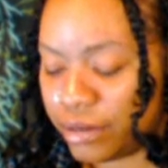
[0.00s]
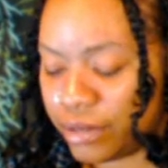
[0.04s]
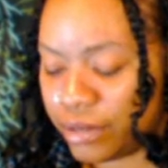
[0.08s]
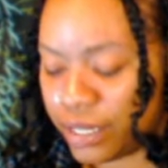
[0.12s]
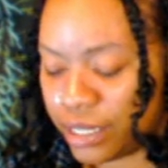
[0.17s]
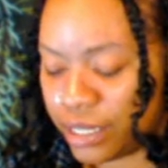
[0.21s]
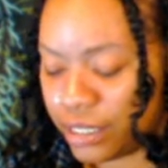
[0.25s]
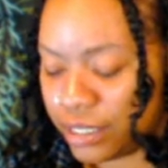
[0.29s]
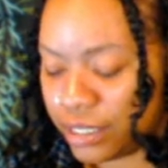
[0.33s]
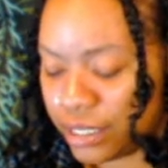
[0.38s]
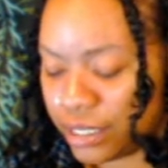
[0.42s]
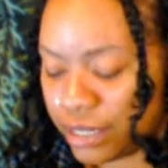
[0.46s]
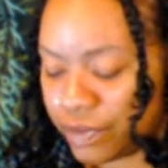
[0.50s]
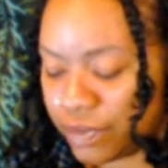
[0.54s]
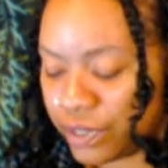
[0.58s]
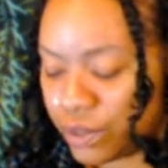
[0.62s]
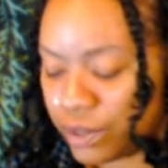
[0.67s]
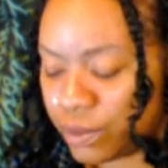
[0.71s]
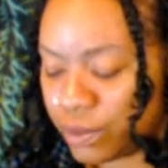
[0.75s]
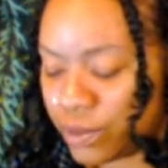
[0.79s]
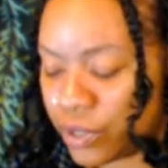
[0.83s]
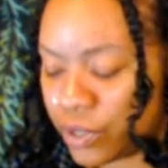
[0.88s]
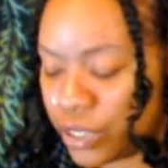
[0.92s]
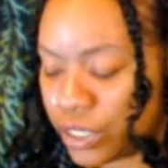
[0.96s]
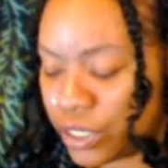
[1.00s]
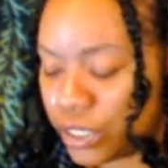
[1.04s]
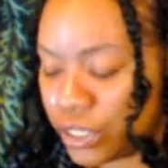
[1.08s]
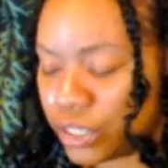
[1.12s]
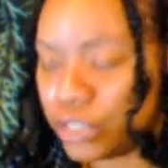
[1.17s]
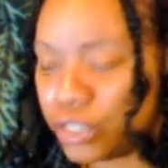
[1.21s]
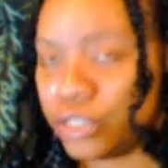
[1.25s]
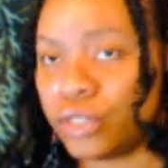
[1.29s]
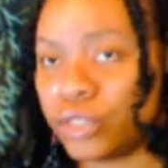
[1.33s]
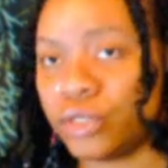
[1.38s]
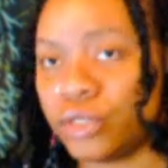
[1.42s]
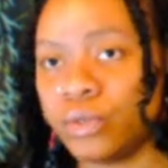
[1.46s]
Okay. Seven of Wands
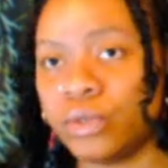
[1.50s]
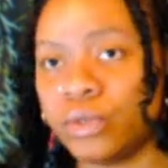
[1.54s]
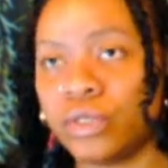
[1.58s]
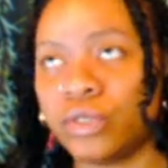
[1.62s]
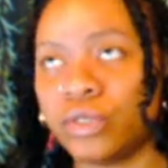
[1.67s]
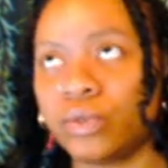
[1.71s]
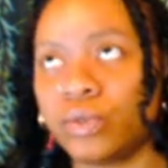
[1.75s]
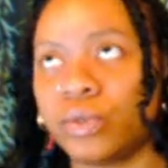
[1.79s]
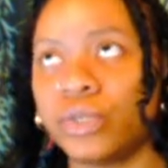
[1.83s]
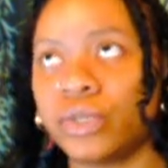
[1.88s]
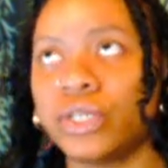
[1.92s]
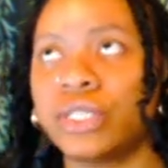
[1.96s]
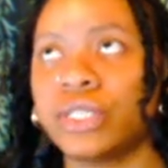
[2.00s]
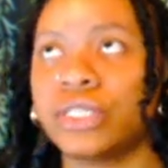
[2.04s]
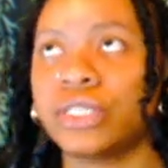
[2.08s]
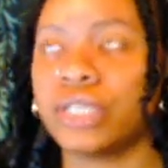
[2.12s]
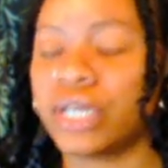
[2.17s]
and the Two of Swords.